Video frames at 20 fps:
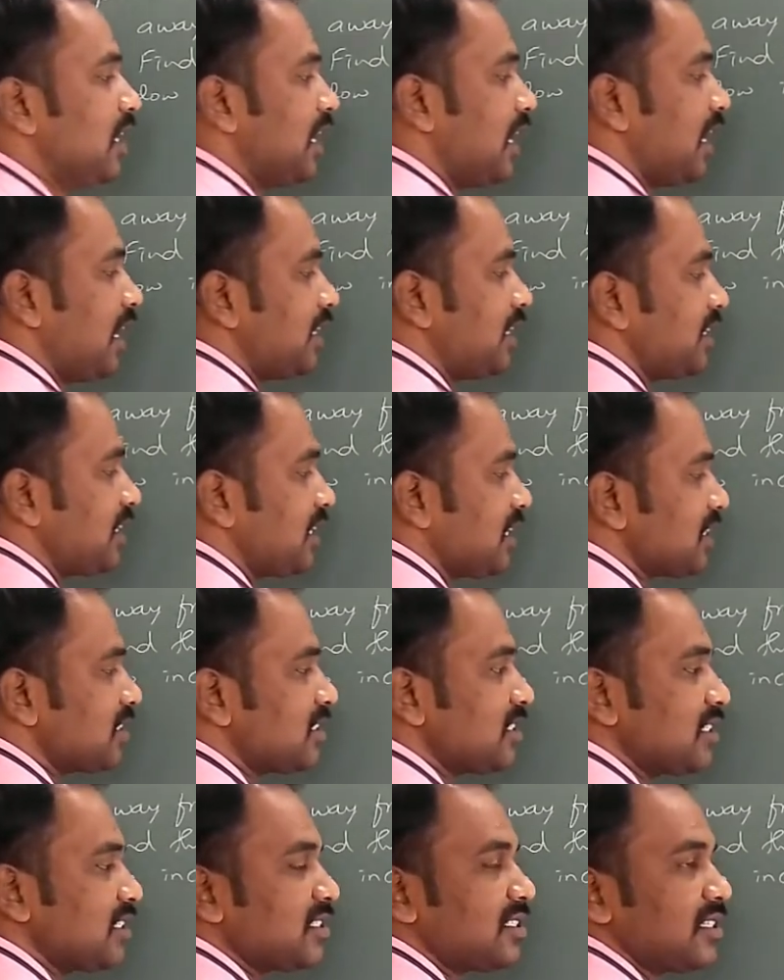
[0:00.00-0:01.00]
And
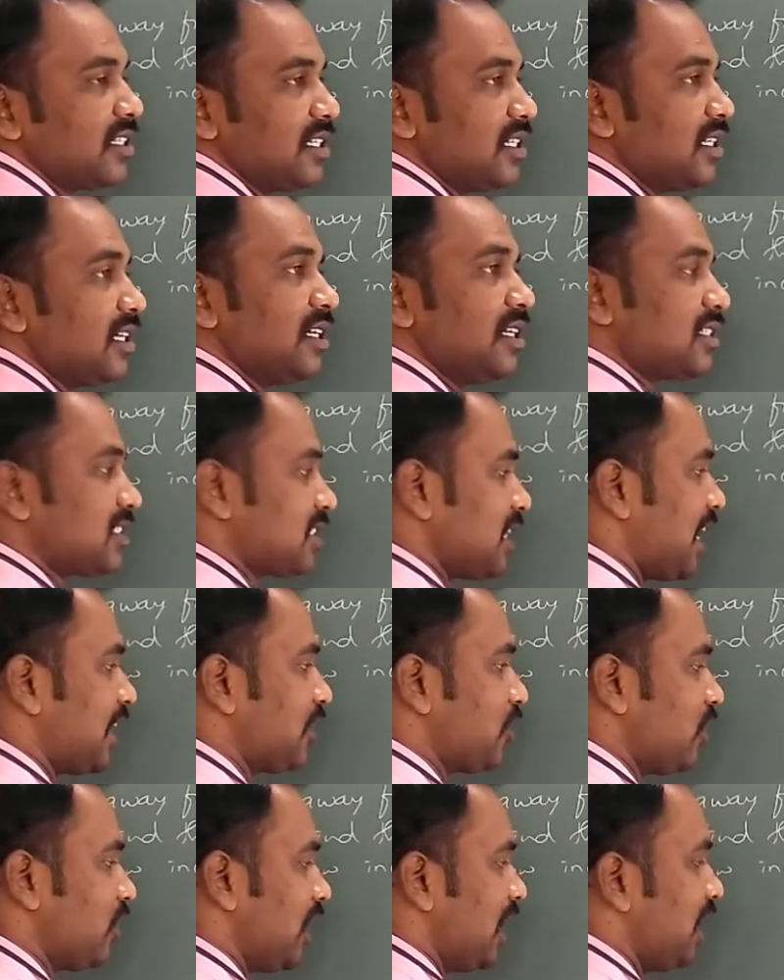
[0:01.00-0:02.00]
S is the
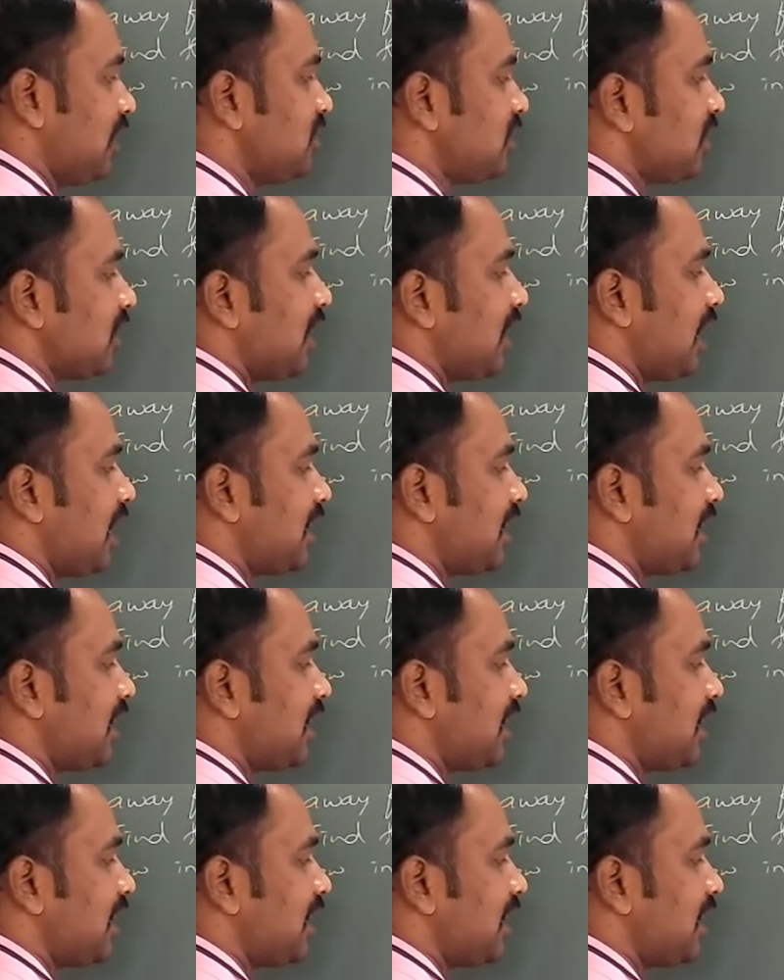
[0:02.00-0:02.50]
shadow length,